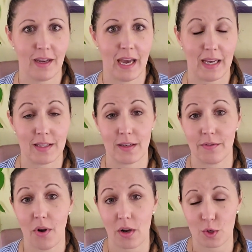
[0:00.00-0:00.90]
as
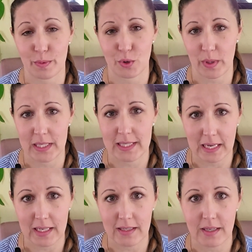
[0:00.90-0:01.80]
of October
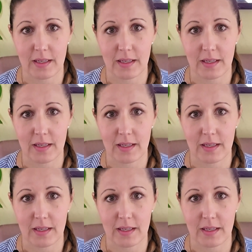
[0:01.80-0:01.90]
22nd.